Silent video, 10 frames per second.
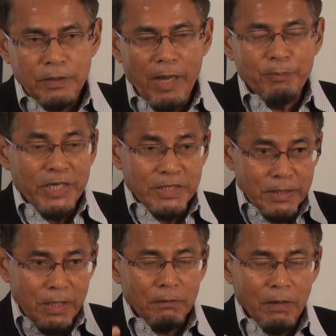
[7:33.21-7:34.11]

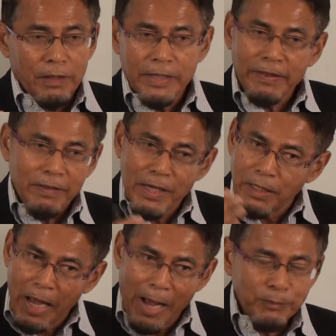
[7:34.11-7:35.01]
Bi-iznillah.
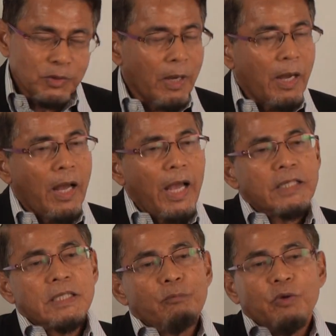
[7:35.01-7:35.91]
Nothing comes
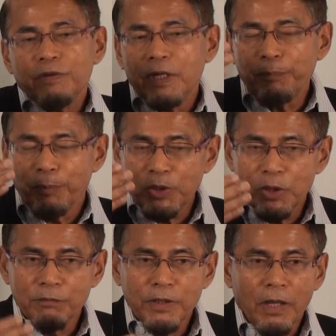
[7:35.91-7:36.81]
except with the
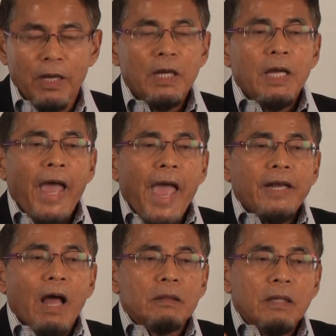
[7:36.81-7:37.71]
permission of Allah.
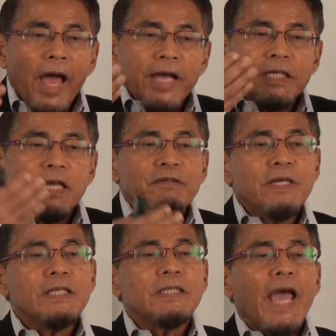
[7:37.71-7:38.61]
And Allah has
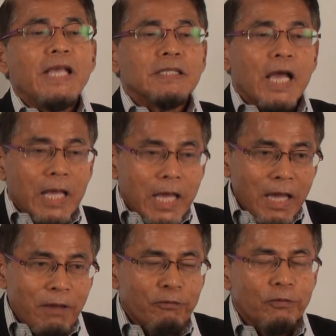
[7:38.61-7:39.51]
given this as a
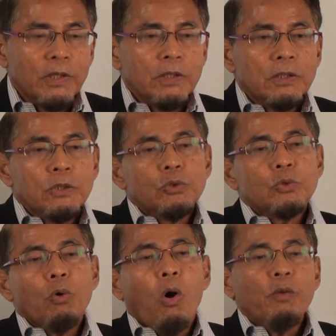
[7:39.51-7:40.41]
gift
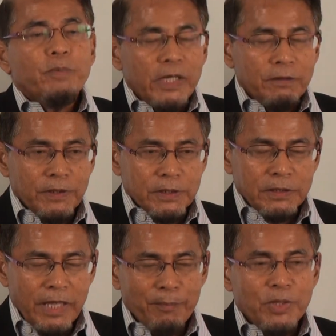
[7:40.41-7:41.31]
to all believers.
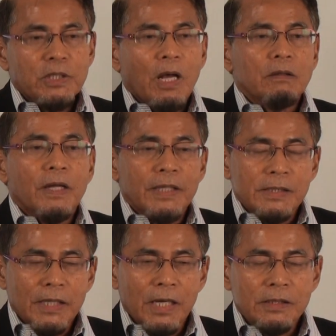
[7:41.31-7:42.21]
That means Allah
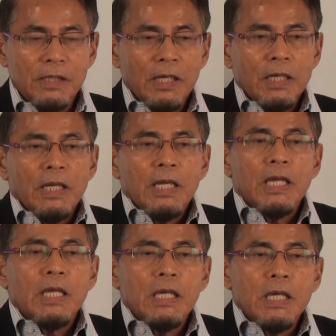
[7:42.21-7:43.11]
tells us,
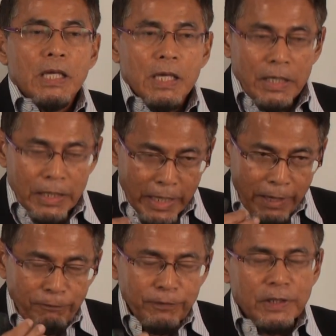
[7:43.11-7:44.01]
He
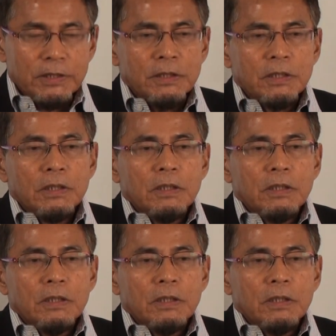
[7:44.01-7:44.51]
gives this.